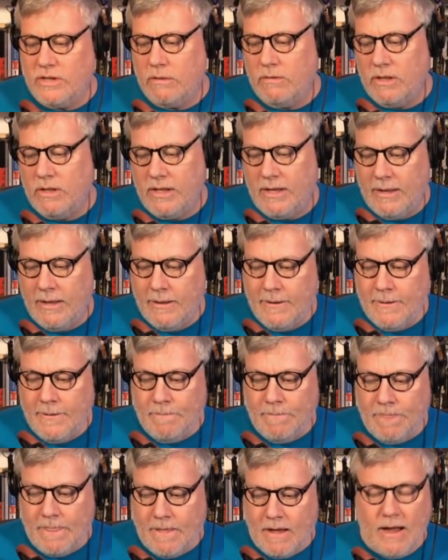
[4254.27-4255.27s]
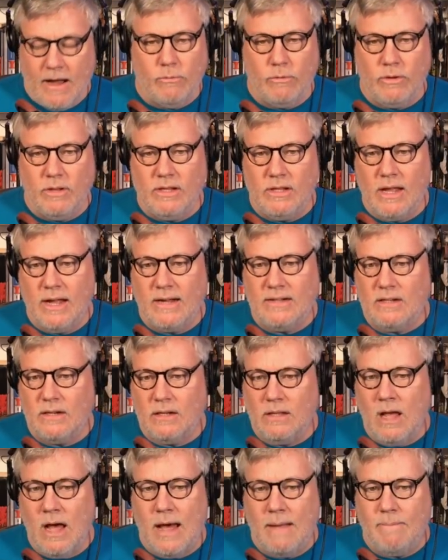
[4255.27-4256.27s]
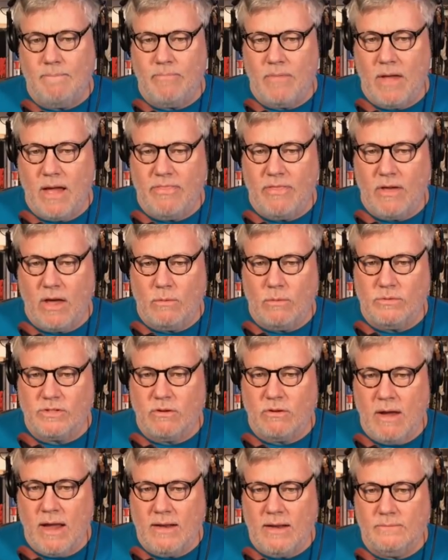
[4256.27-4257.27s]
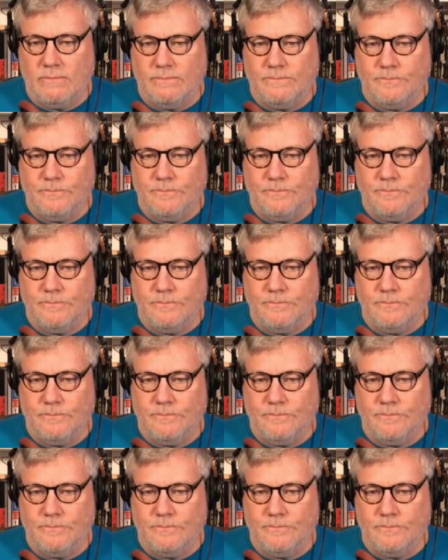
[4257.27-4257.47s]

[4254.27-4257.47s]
I really, I really liked it a lot. I thought it was great.